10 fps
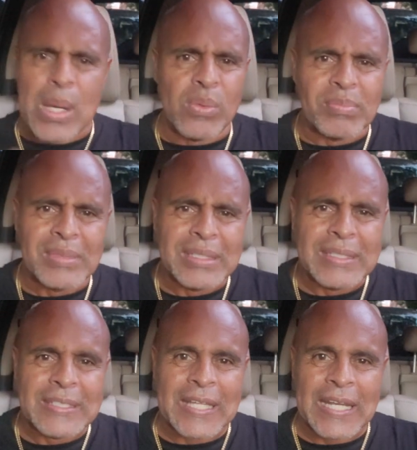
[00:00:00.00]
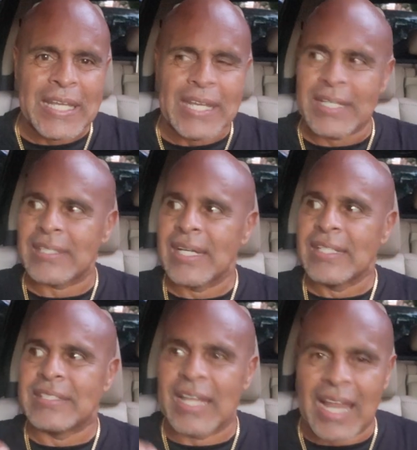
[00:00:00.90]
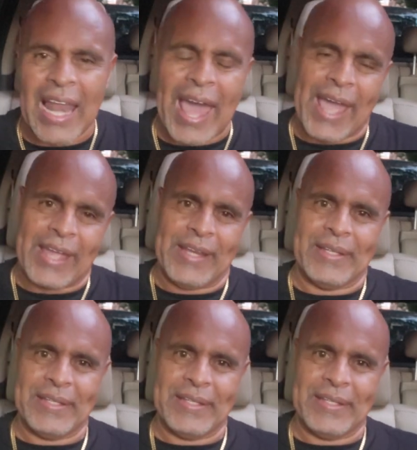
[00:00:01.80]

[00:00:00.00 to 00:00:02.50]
boom, delete it, decline.